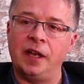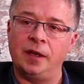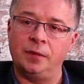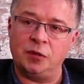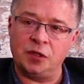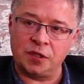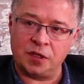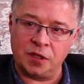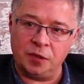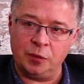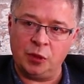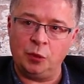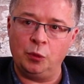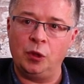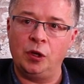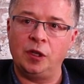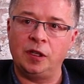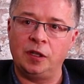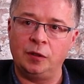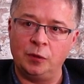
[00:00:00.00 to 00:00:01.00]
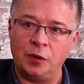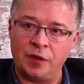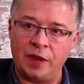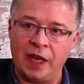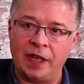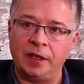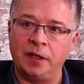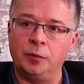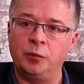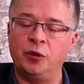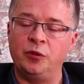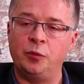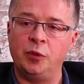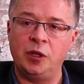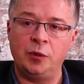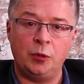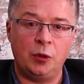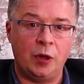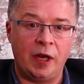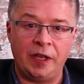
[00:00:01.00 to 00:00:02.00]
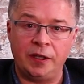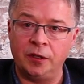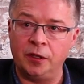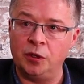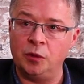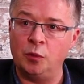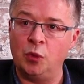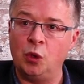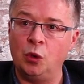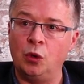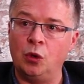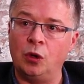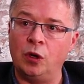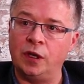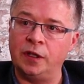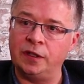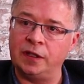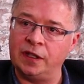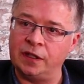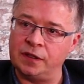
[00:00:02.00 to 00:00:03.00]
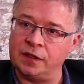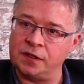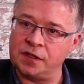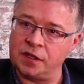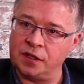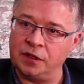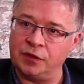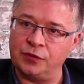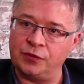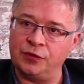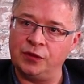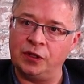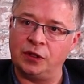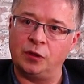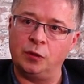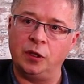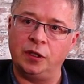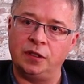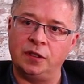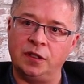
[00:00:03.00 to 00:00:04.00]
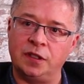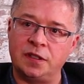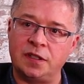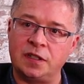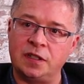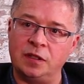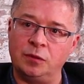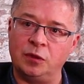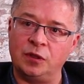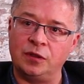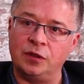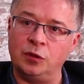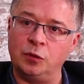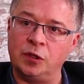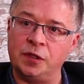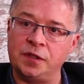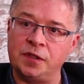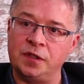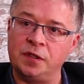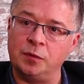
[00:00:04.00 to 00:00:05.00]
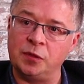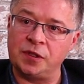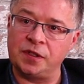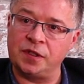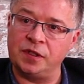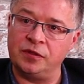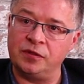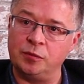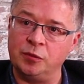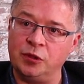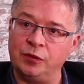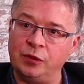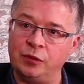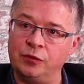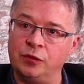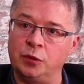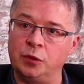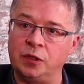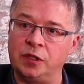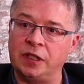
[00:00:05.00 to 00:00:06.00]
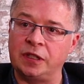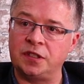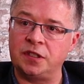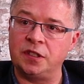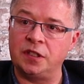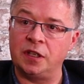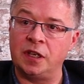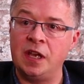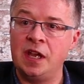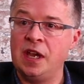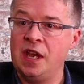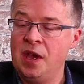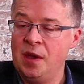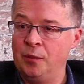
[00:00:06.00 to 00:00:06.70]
And I'm just going to be working with that number of people and no more. And that's going to fit quite nicely with who I see myself moving forward next year.